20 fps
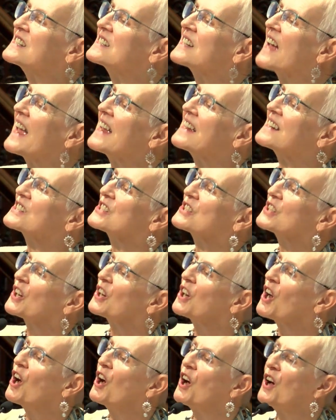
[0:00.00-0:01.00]
takes the
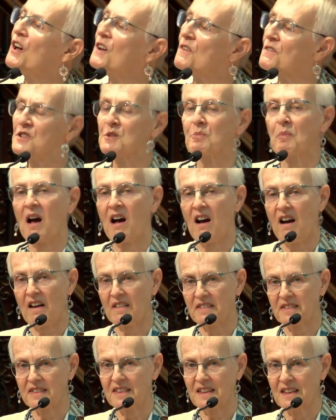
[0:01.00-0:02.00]
curved
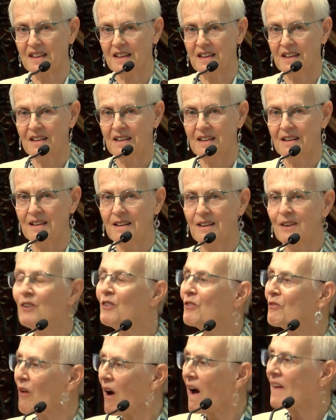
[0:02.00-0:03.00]
path
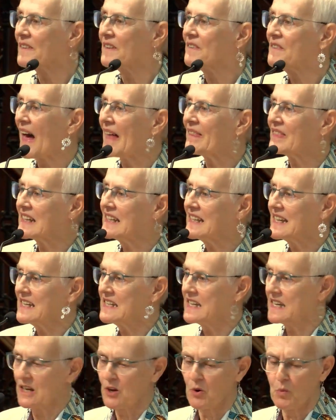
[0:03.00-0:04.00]
rather than the
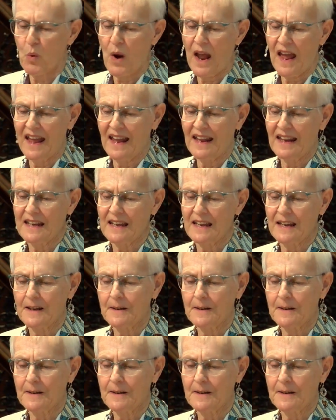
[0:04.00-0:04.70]
linear way.